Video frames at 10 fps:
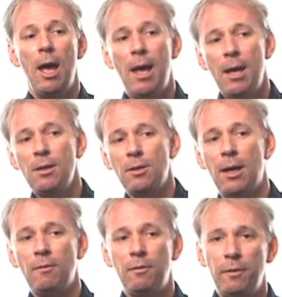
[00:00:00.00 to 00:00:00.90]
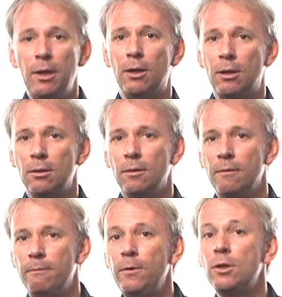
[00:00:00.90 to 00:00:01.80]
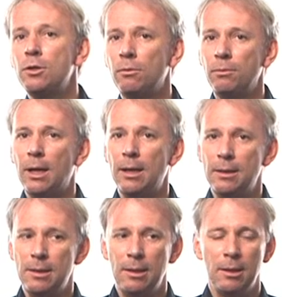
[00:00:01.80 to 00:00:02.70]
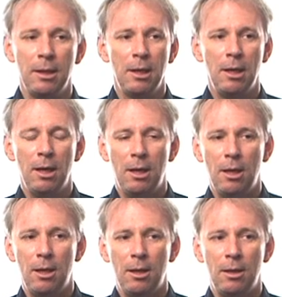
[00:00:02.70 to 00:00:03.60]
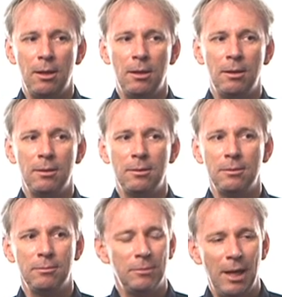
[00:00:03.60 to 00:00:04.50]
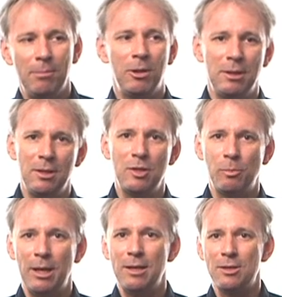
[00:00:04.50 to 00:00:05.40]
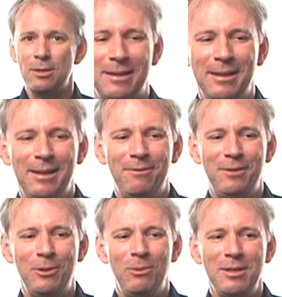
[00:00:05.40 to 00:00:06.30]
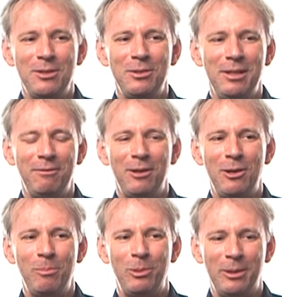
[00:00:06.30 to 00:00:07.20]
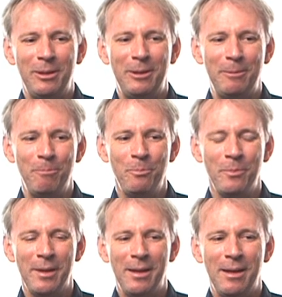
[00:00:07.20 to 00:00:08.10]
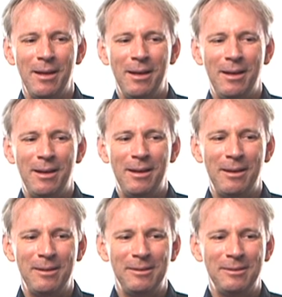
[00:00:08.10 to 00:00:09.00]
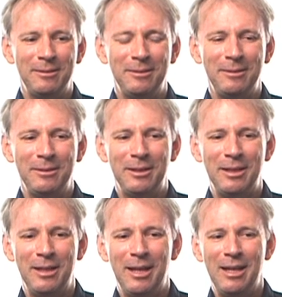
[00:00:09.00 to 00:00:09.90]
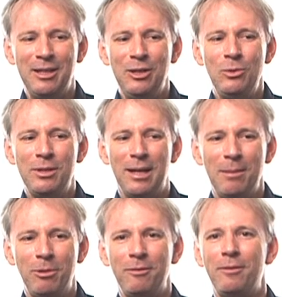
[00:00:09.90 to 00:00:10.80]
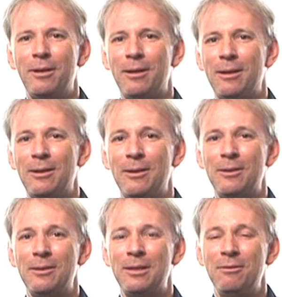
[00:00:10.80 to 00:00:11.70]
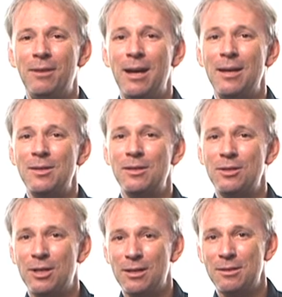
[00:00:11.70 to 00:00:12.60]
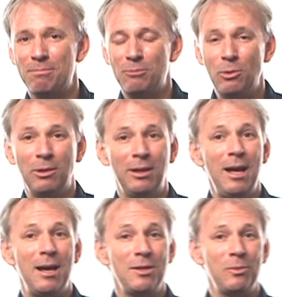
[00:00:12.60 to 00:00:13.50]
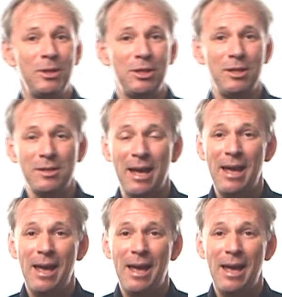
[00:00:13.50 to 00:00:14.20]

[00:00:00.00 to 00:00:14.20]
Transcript: And you have the VR, virtual reality, uh, head-mounted displays. If you want to develop um, a new type of uh, device such as Google Glass, which is